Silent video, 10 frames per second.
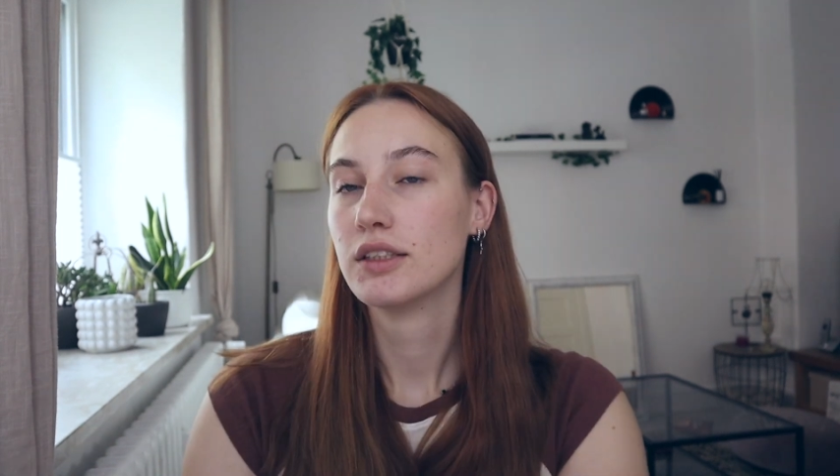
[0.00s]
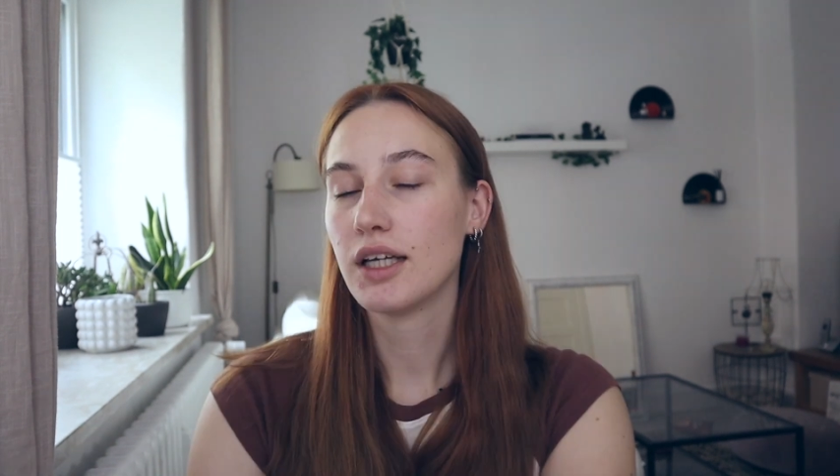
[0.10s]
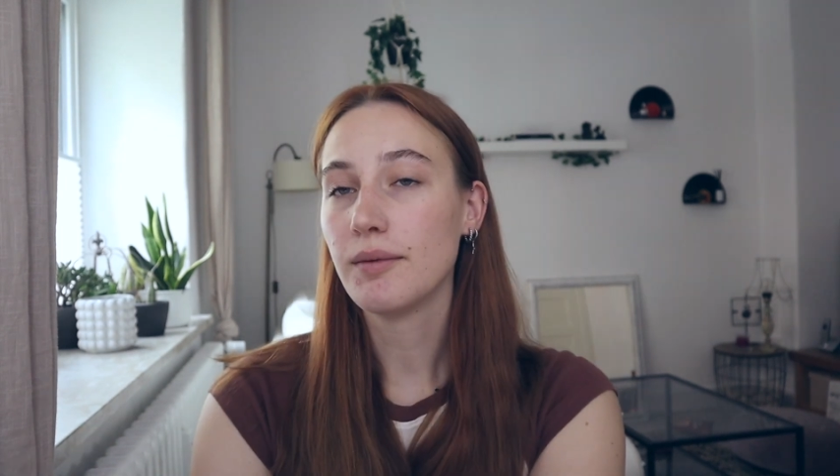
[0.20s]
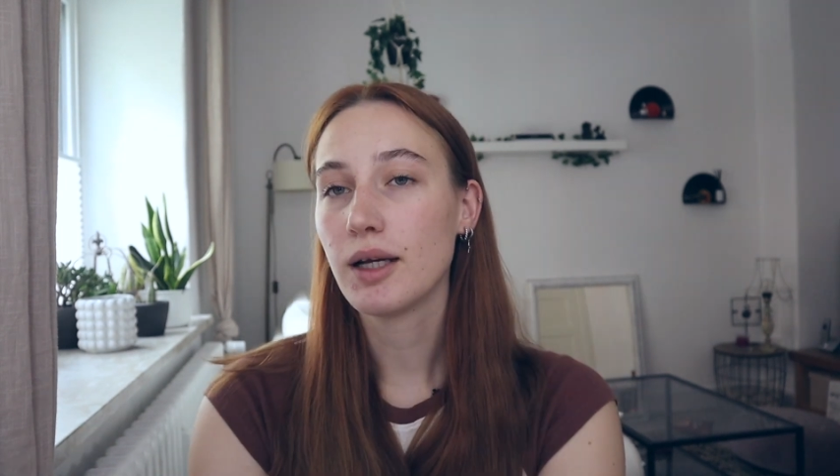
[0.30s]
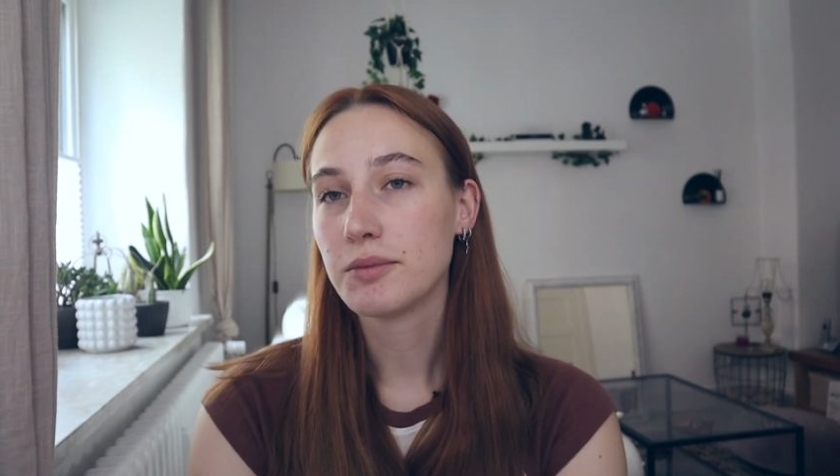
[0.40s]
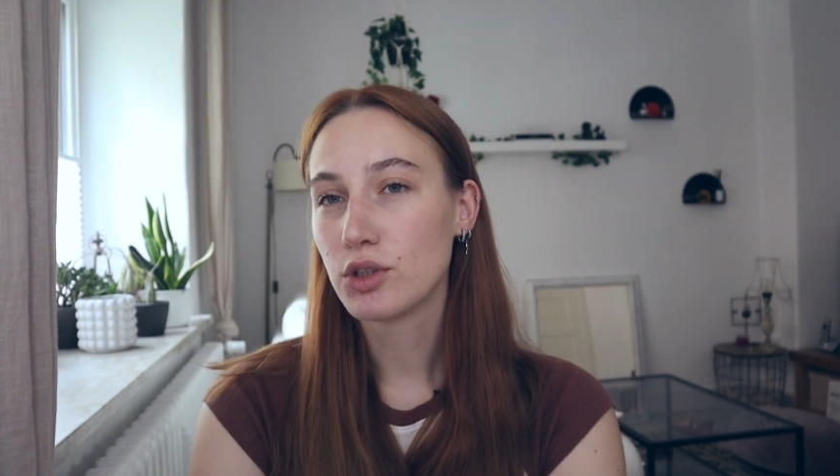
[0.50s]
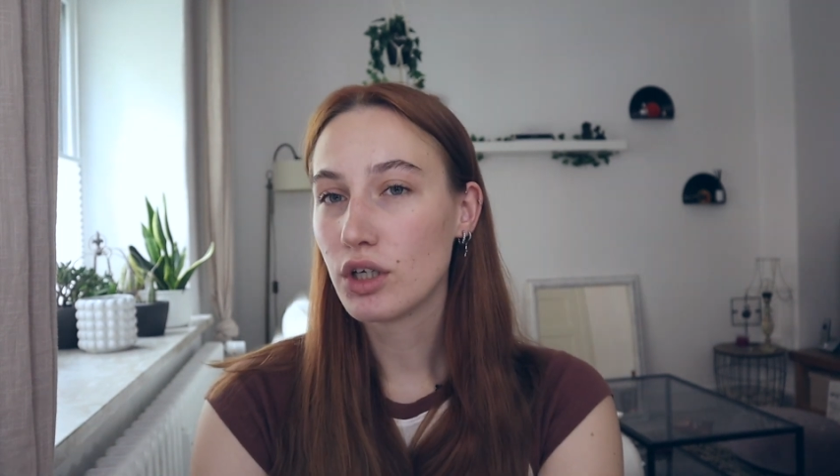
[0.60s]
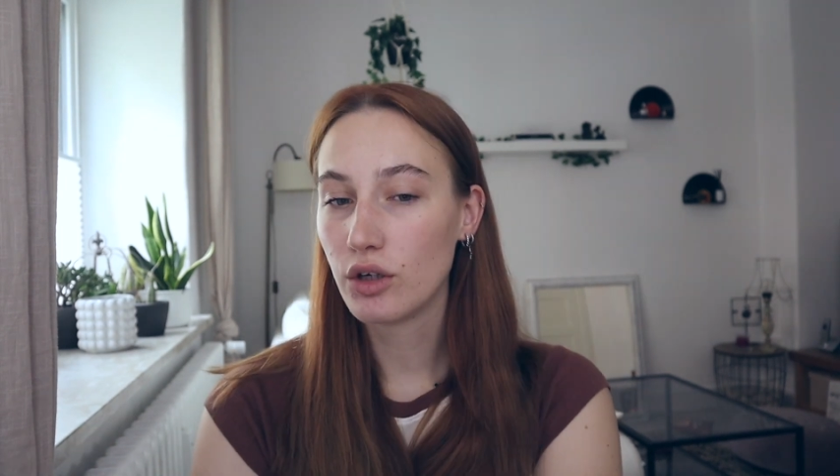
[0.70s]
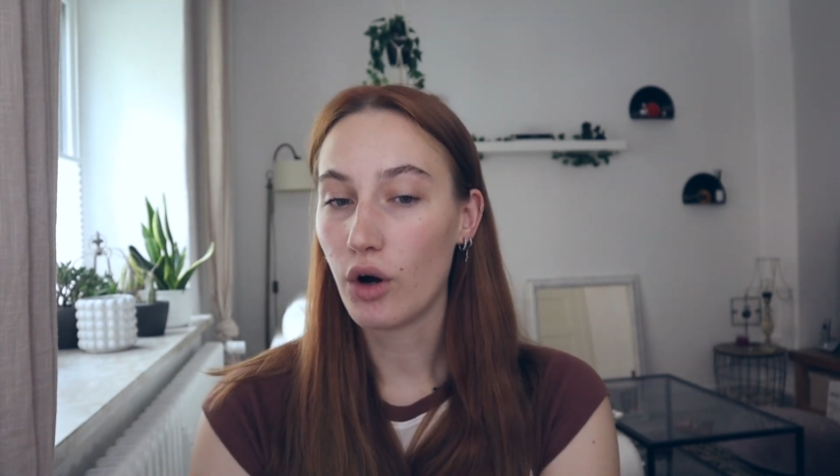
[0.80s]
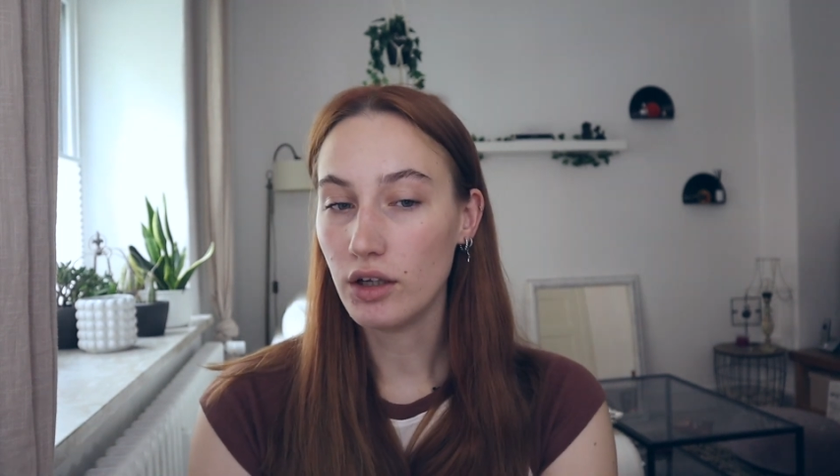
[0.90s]
Sometimes you
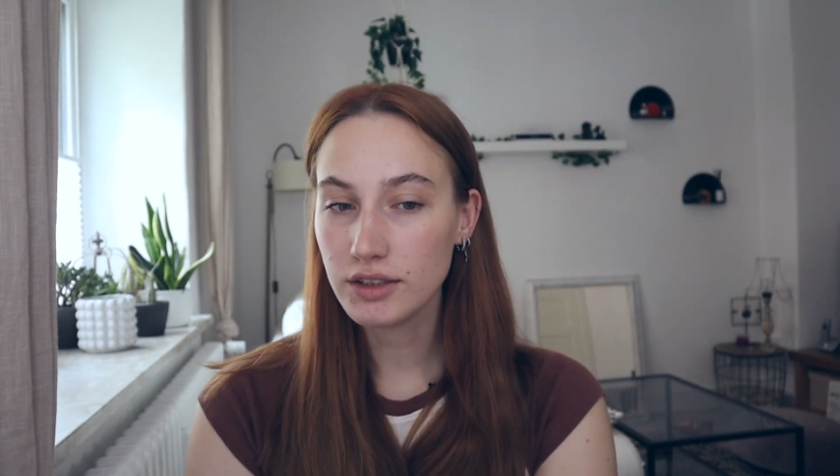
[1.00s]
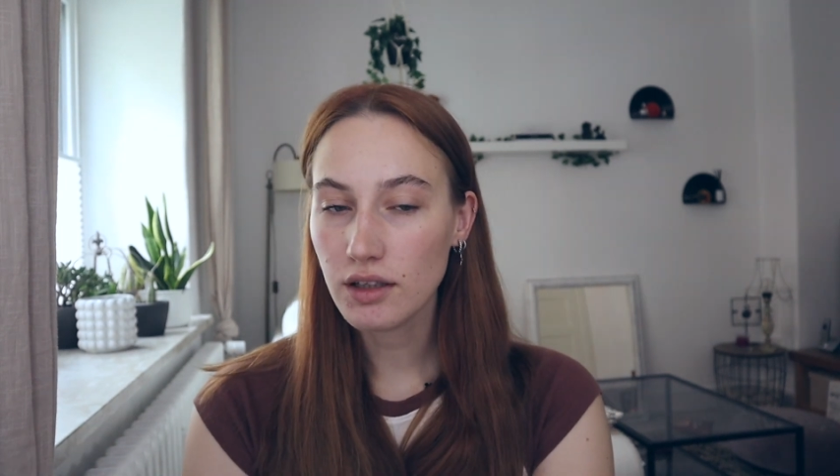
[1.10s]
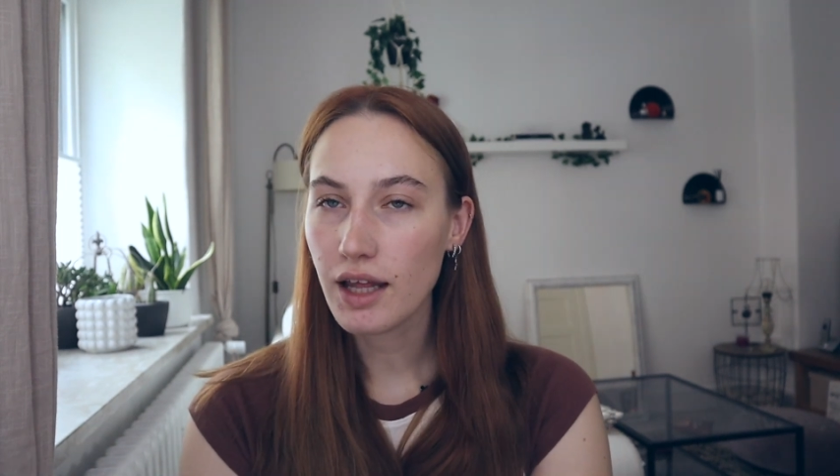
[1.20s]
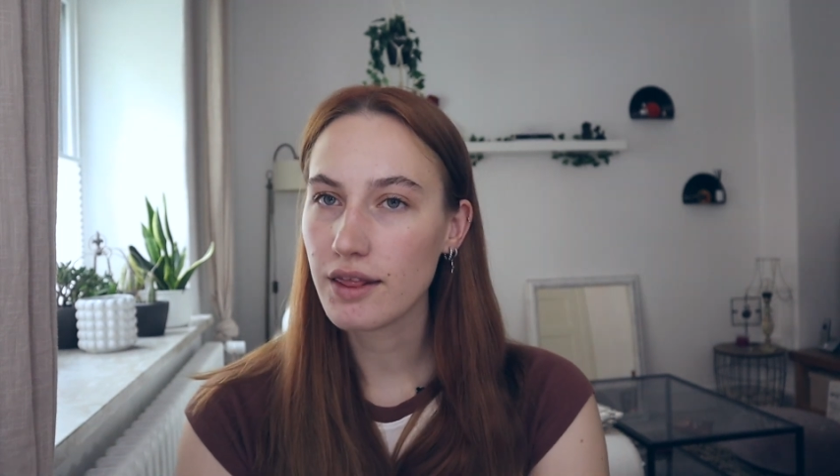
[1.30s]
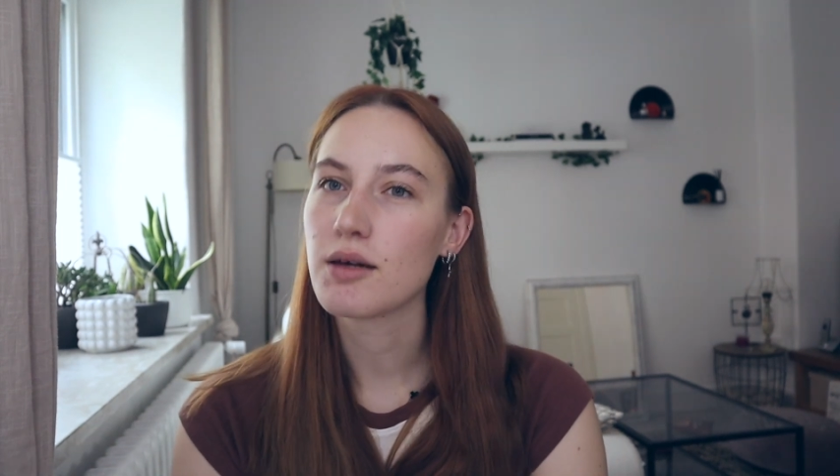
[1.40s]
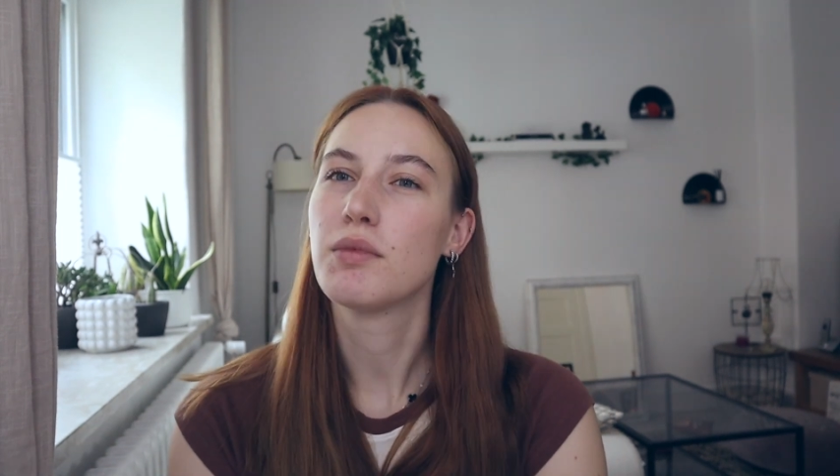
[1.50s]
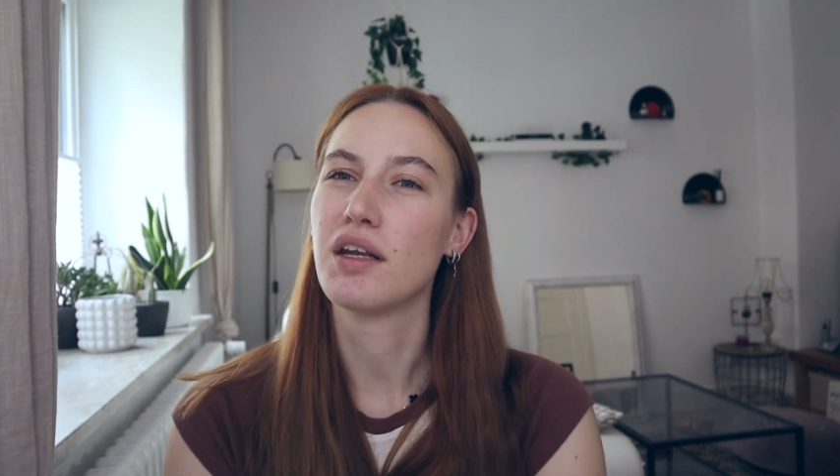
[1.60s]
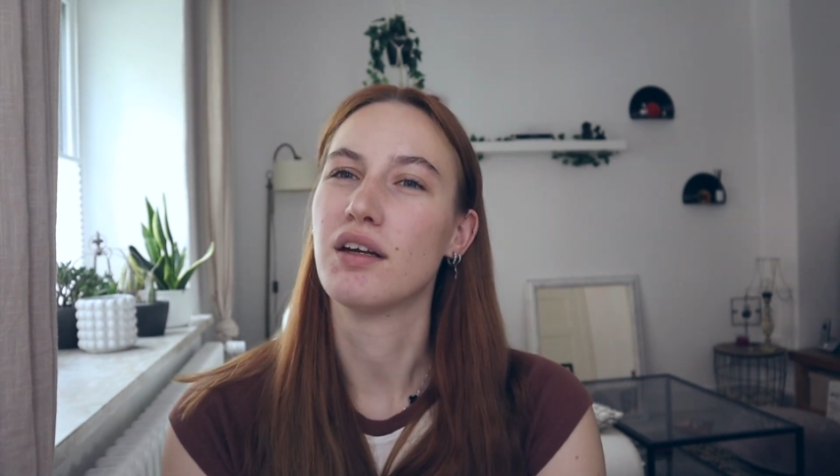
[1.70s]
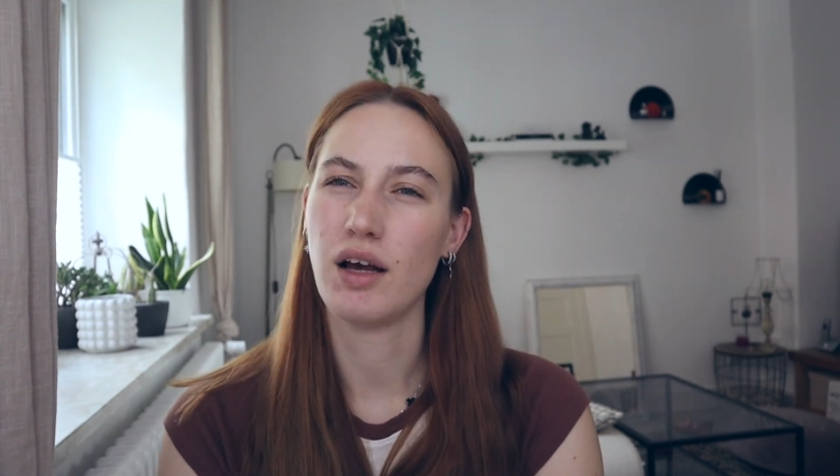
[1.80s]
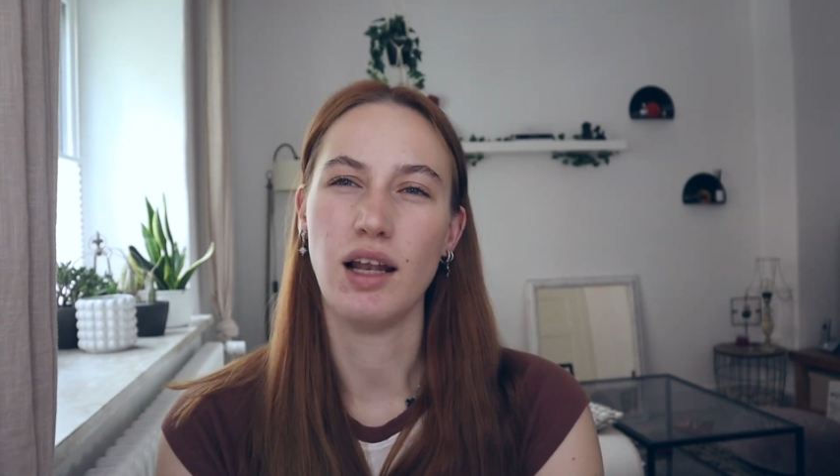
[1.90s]
can also lend them
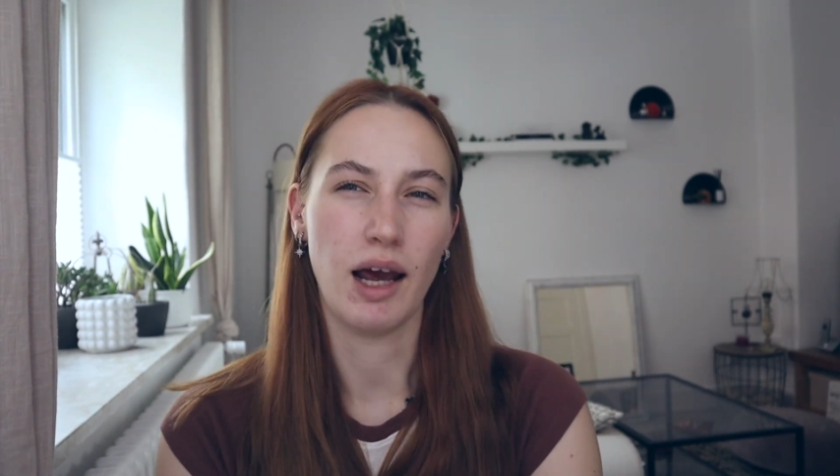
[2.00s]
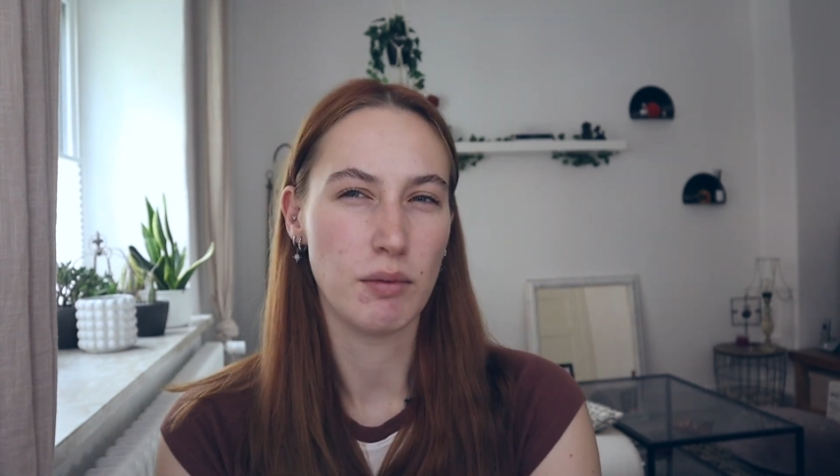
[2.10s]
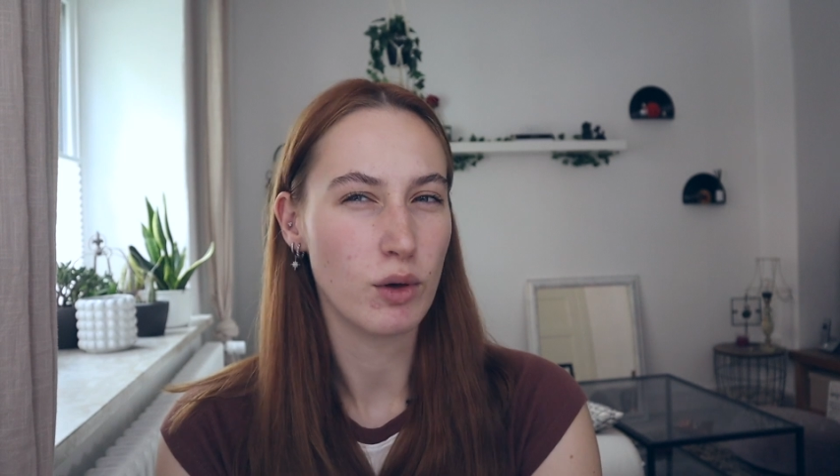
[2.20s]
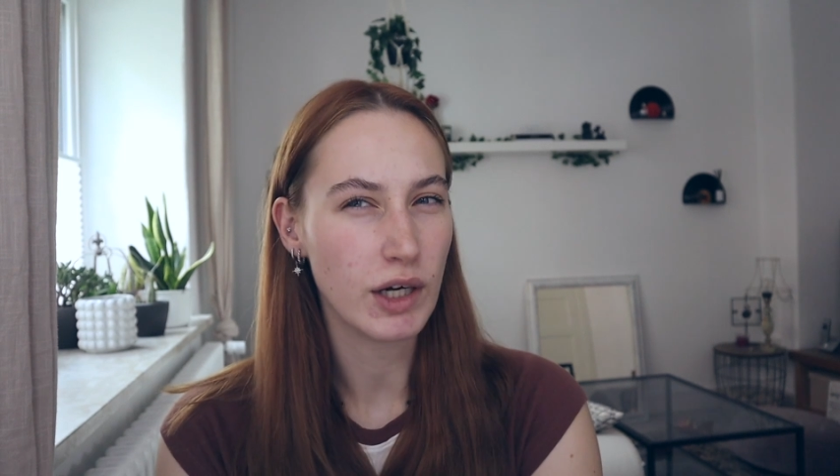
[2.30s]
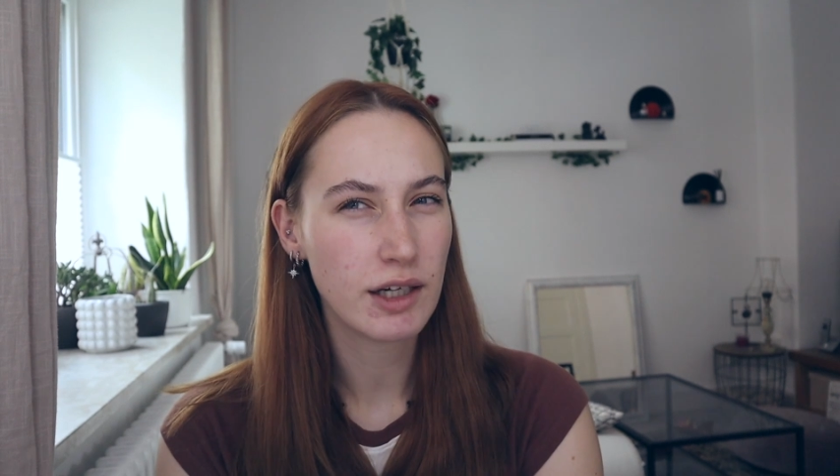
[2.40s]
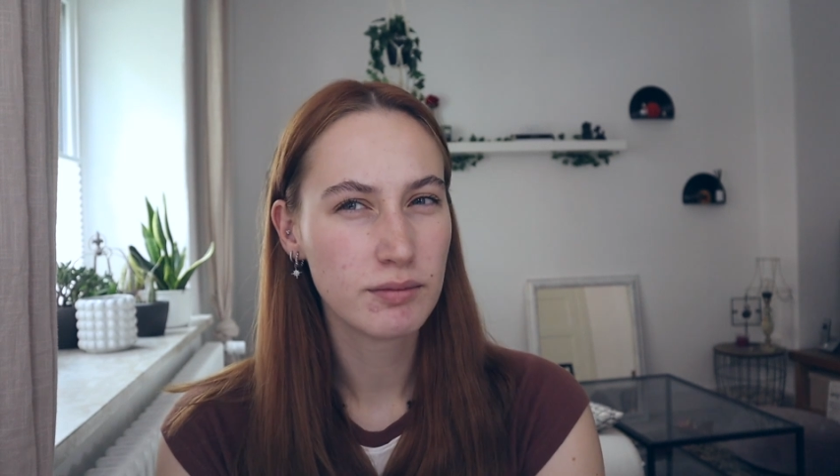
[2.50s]
in a library.